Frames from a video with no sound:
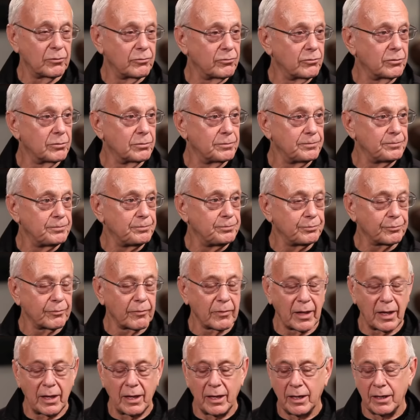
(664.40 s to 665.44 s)
of them.
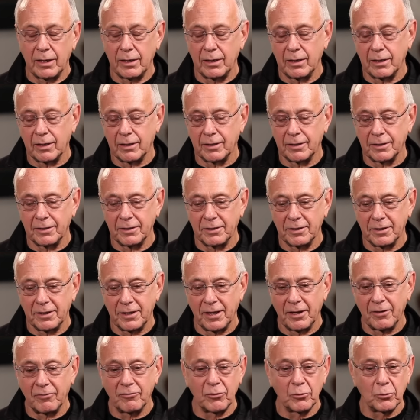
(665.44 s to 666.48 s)
And uh,
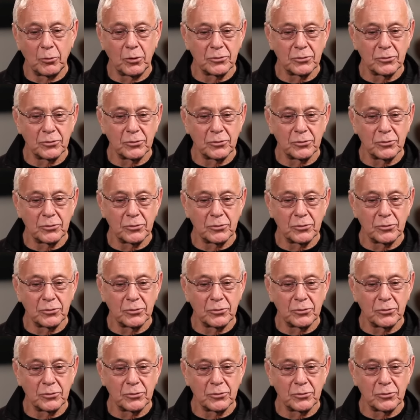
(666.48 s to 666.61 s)
every